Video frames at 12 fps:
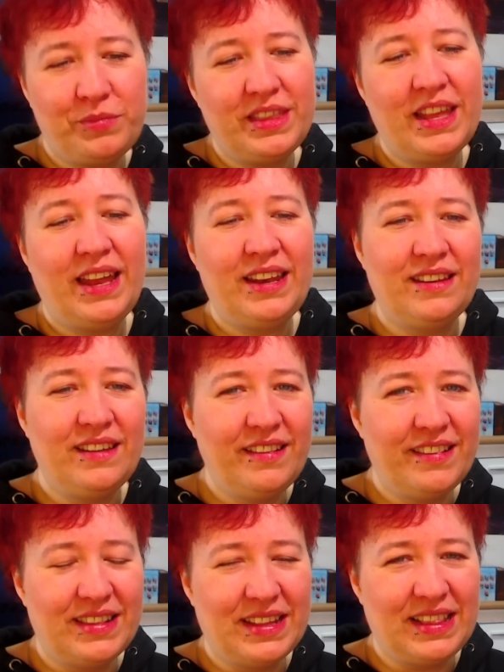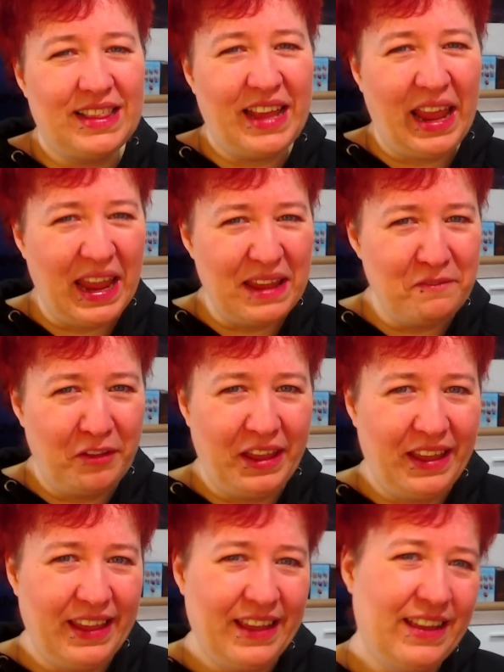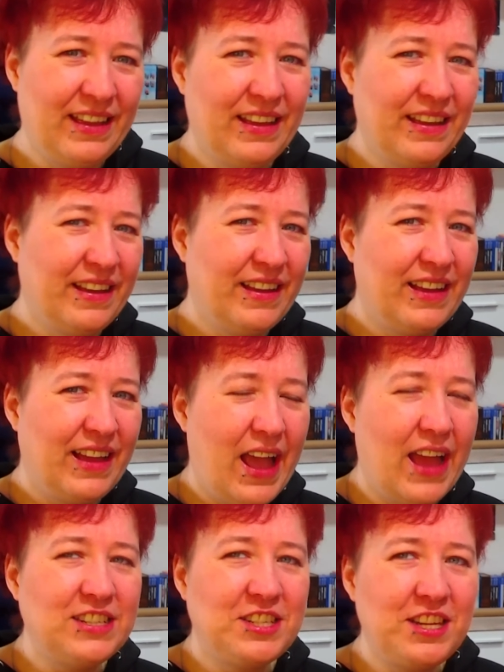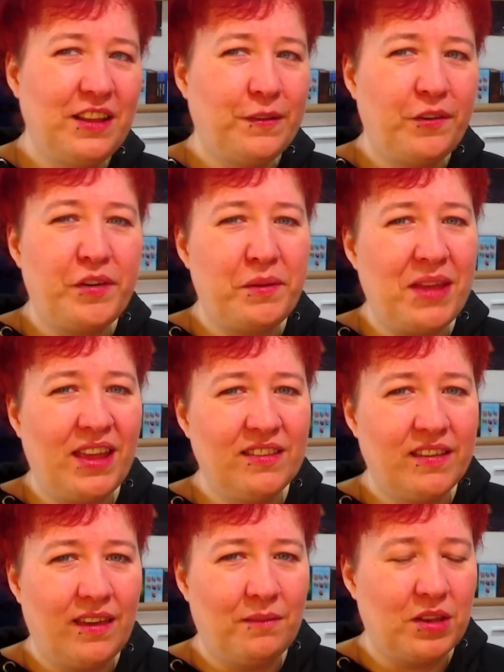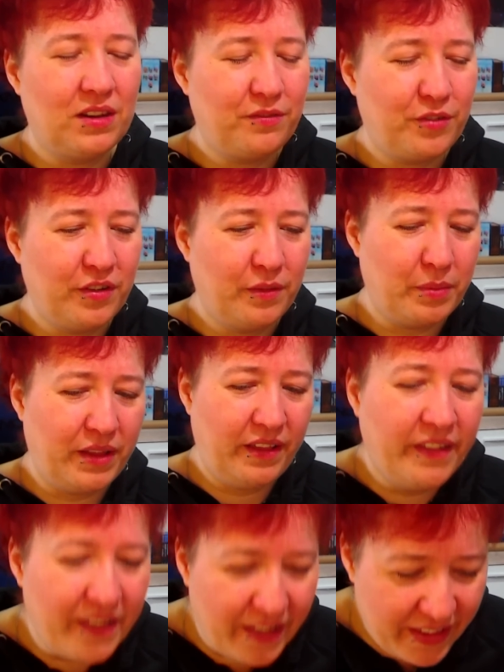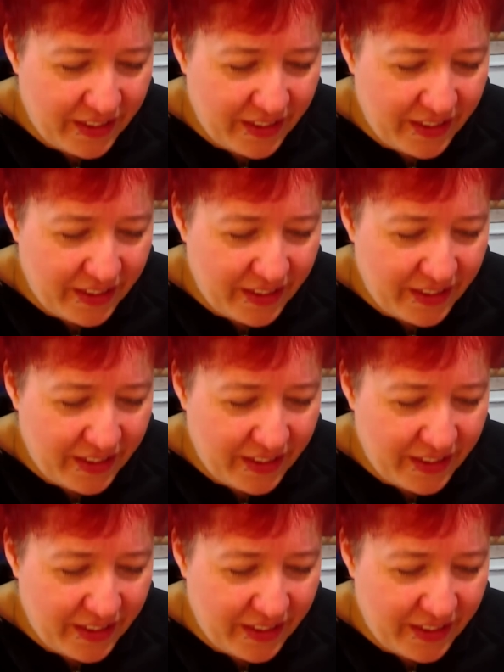And then it's little Amy. And she's very mean to him in the first place.